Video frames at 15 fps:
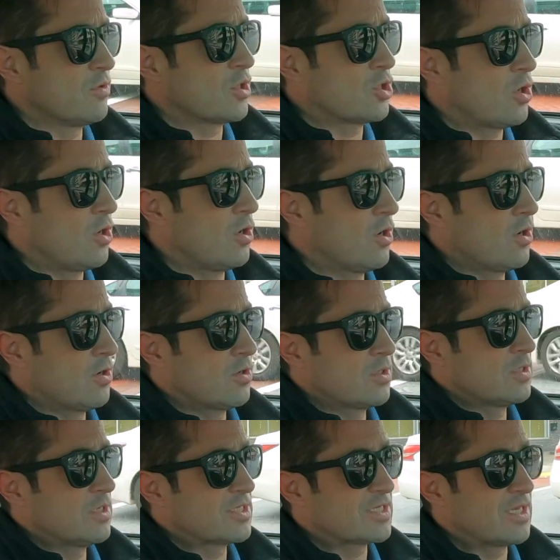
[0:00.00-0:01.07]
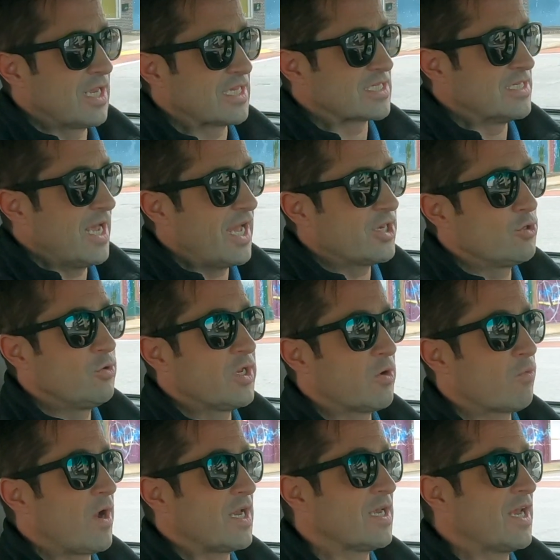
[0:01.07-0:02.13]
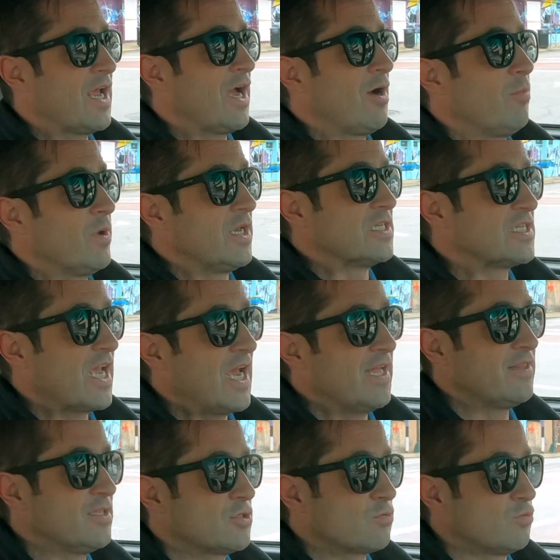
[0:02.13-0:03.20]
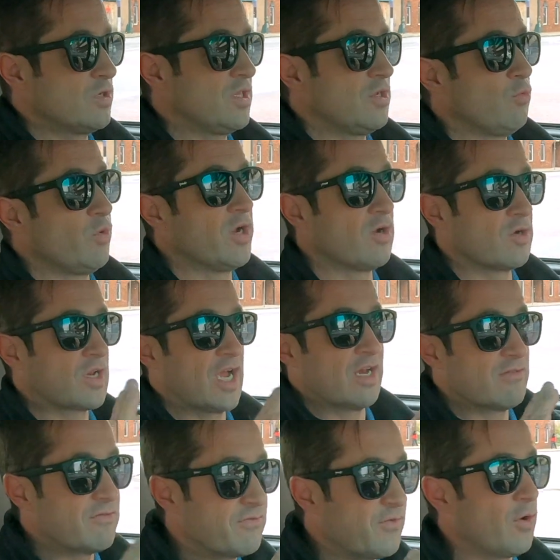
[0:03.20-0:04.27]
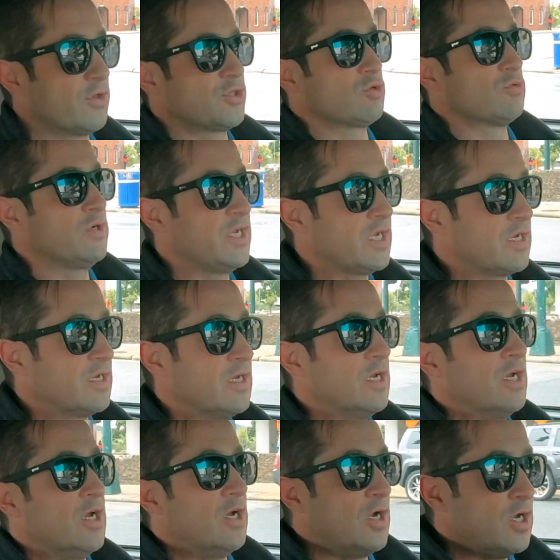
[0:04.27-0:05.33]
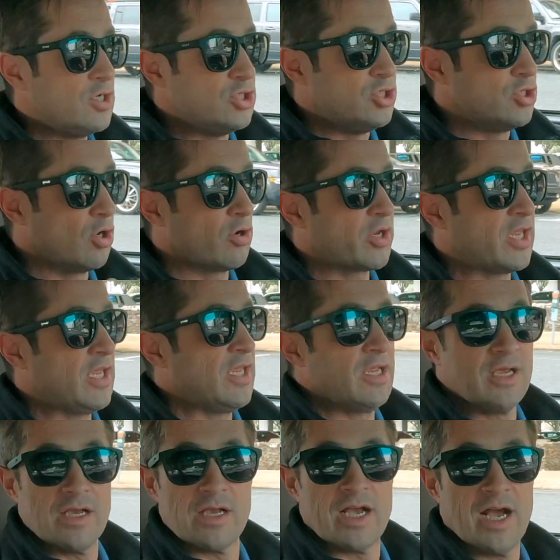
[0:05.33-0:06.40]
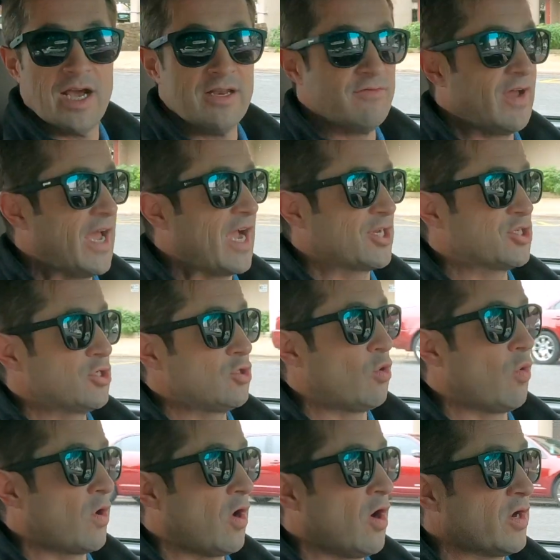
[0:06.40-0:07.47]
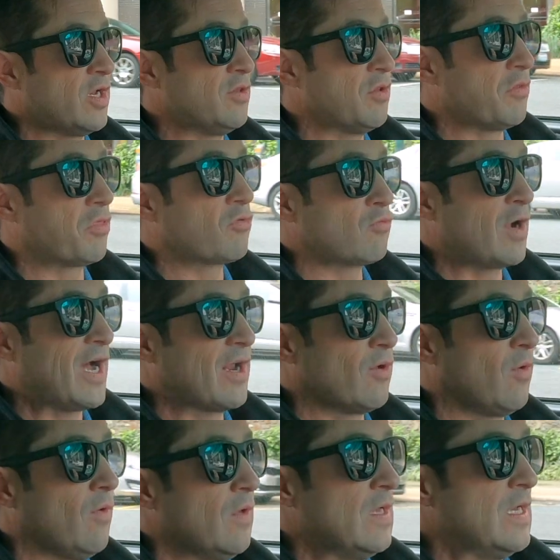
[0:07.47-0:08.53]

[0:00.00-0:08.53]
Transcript: the car, it's not doing it right now, but it's had this really weird kind of faltering, jerking kind of action going on in the throttle.